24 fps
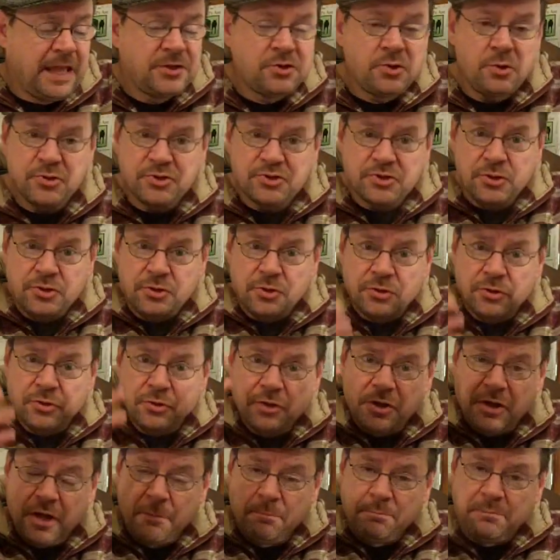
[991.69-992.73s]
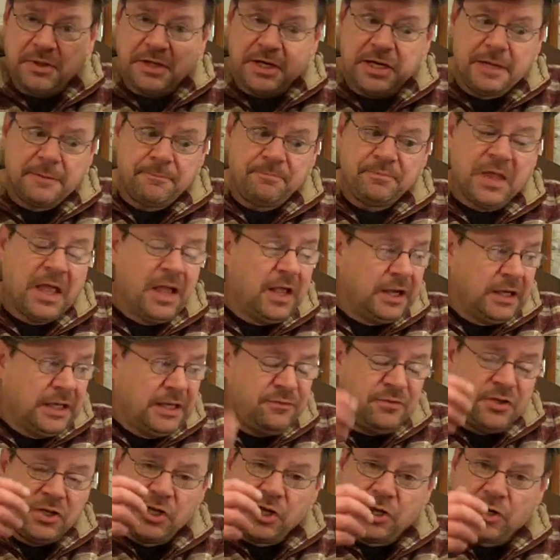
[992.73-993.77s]
and also your good company,
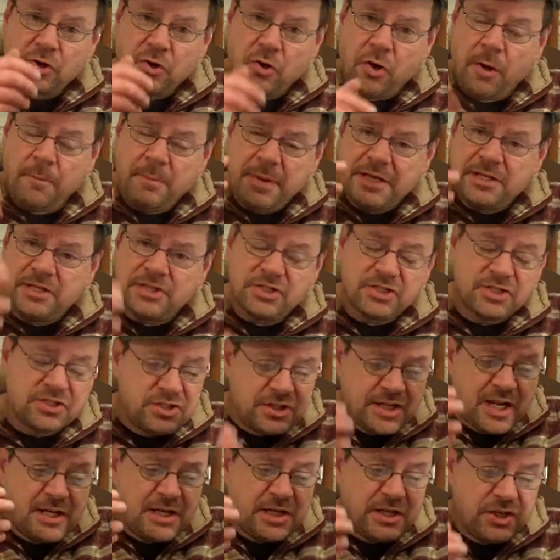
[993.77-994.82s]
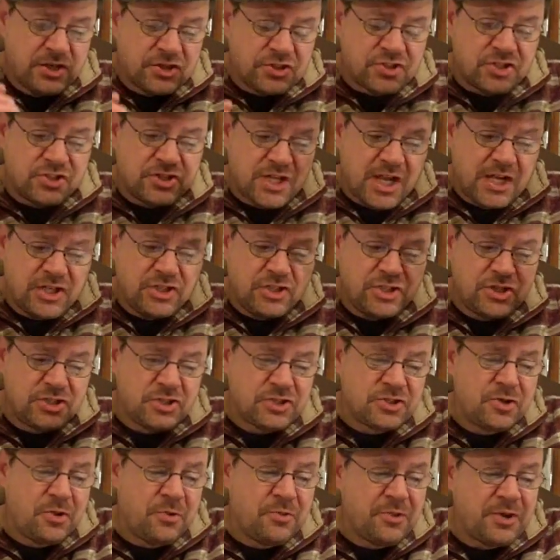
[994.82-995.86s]
leaving your comments and sending your
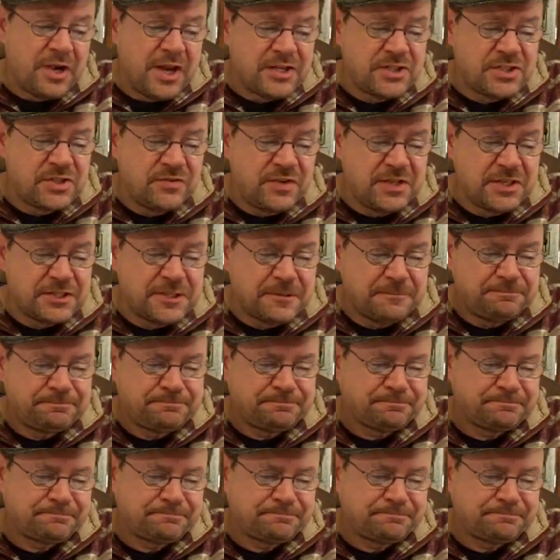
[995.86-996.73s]
suggestions and all the rest of it.